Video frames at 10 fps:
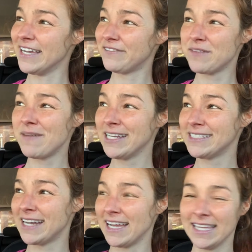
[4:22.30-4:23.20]
the
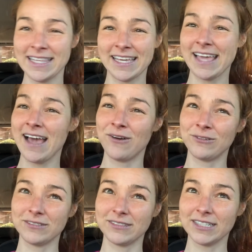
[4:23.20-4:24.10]
money's not in the
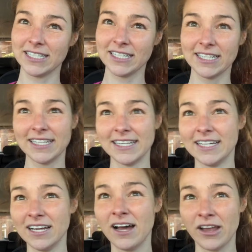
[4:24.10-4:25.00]
account
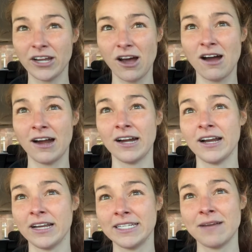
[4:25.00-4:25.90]
on a card,
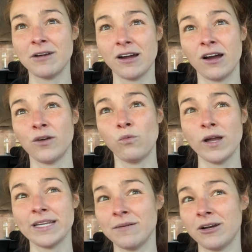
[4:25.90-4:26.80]
on a debit card,
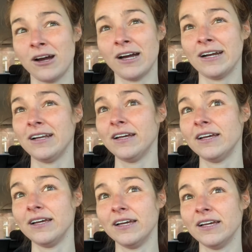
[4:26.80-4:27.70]
one debit card,
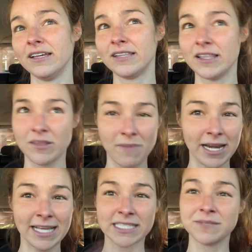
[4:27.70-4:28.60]
then the
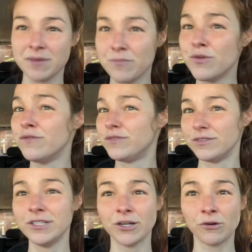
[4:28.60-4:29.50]
money has to be moved,
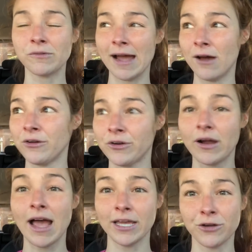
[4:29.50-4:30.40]
around, or
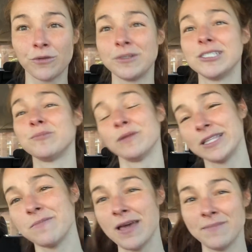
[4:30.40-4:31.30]
I can normally split
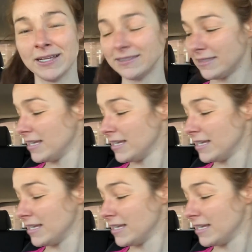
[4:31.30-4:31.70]
the payment.